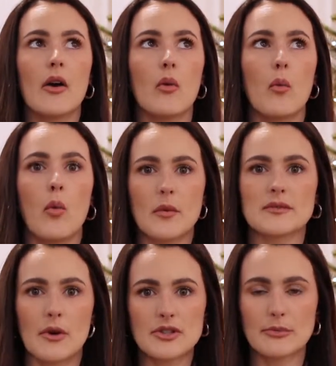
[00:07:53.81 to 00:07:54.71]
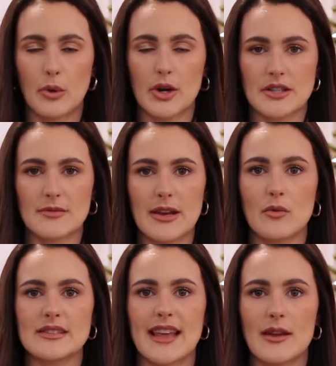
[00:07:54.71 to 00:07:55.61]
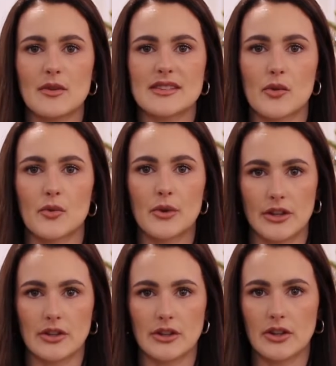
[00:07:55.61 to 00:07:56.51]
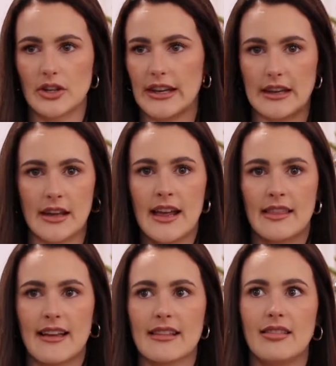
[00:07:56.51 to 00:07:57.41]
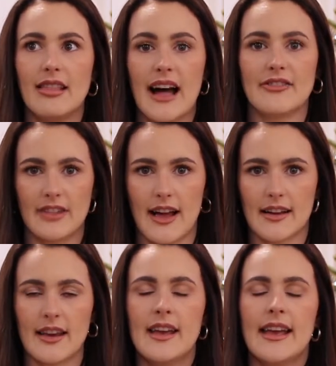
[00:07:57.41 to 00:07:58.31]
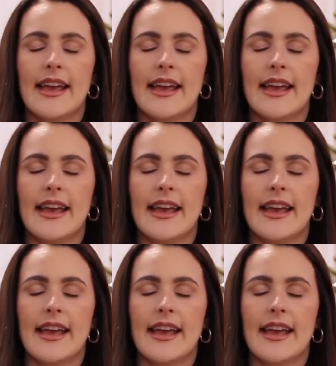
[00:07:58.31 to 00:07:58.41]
what was most important to me was that it was real looking, like lifelike.